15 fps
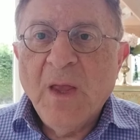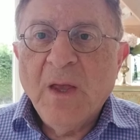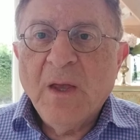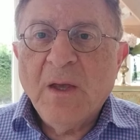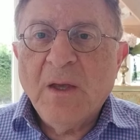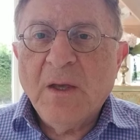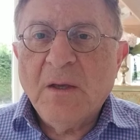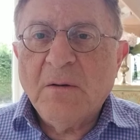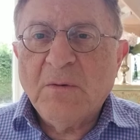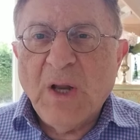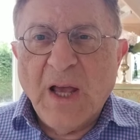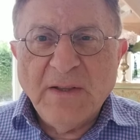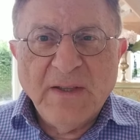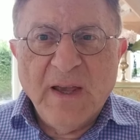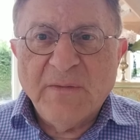
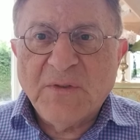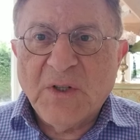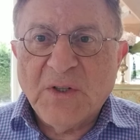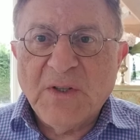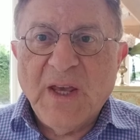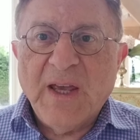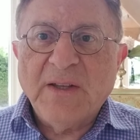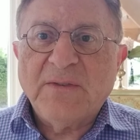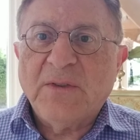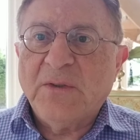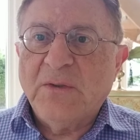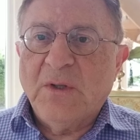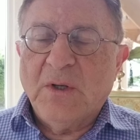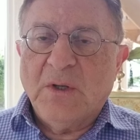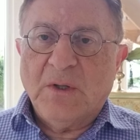Right after that,
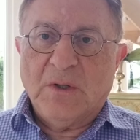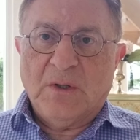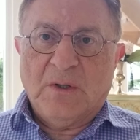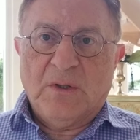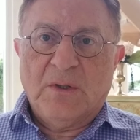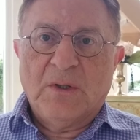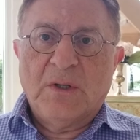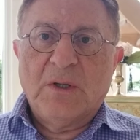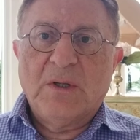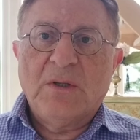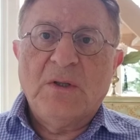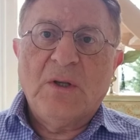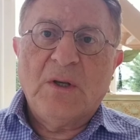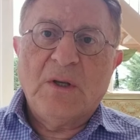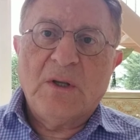
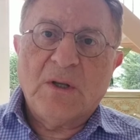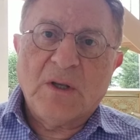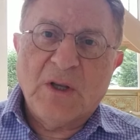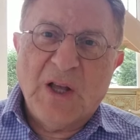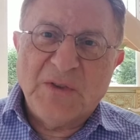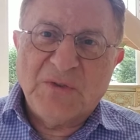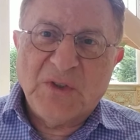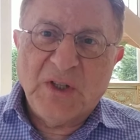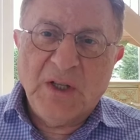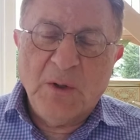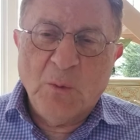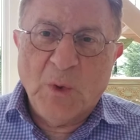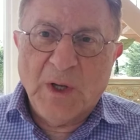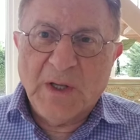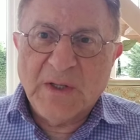the country
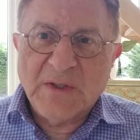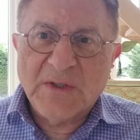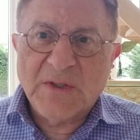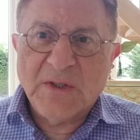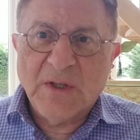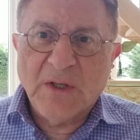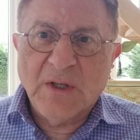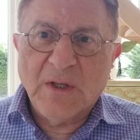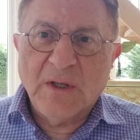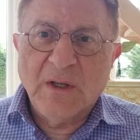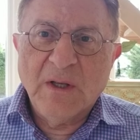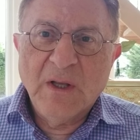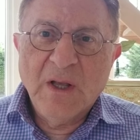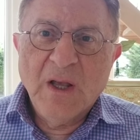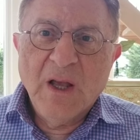was
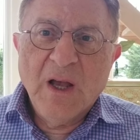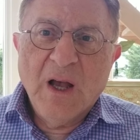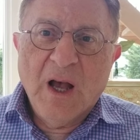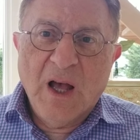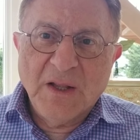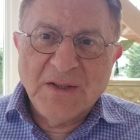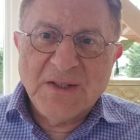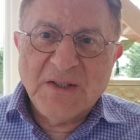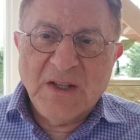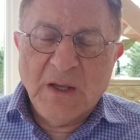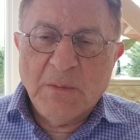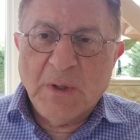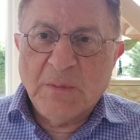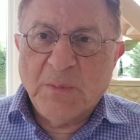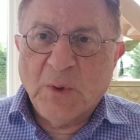
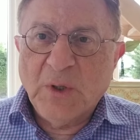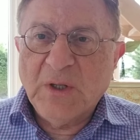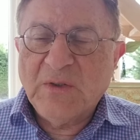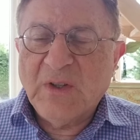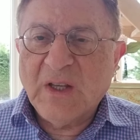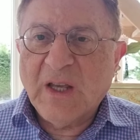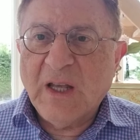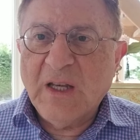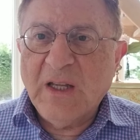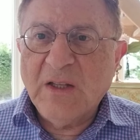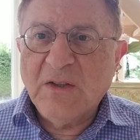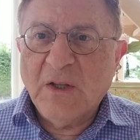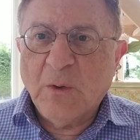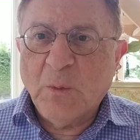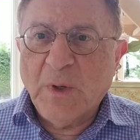unstable politically.
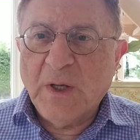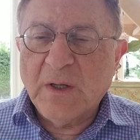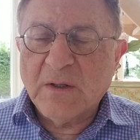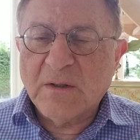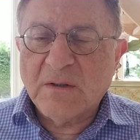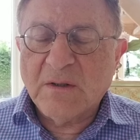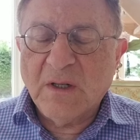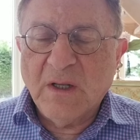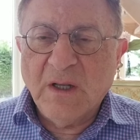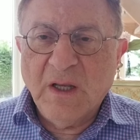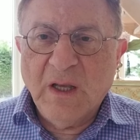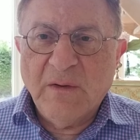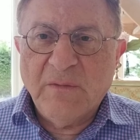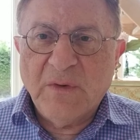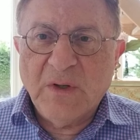There were
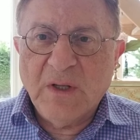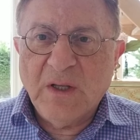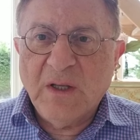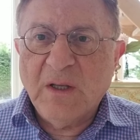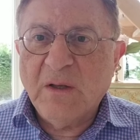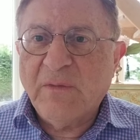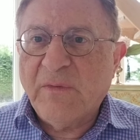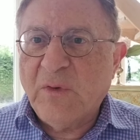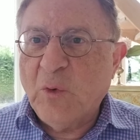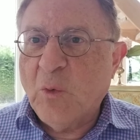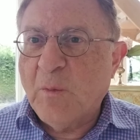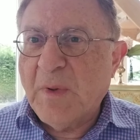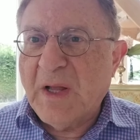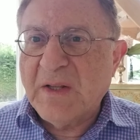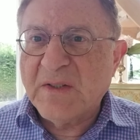every few
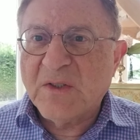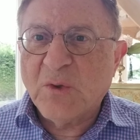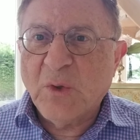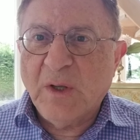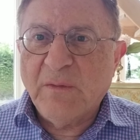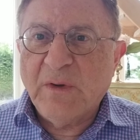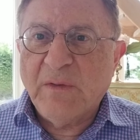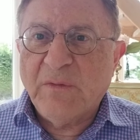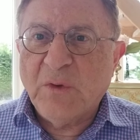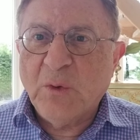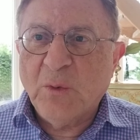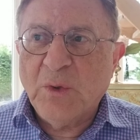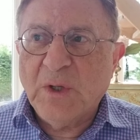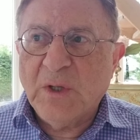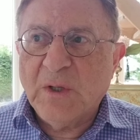months to every
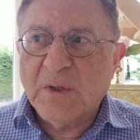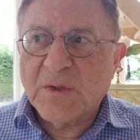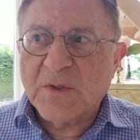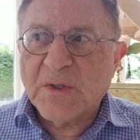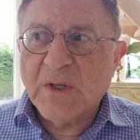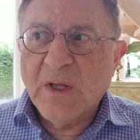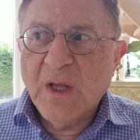few years,